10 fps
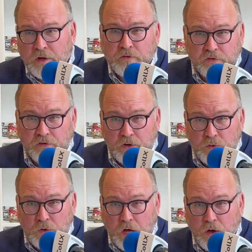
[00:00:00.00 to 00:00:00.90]
just so
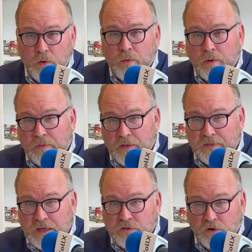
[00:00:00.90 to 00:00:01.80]
you know that
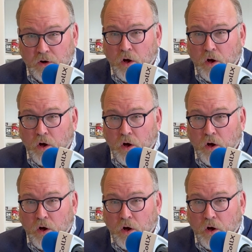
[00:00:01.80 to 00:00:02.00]
these are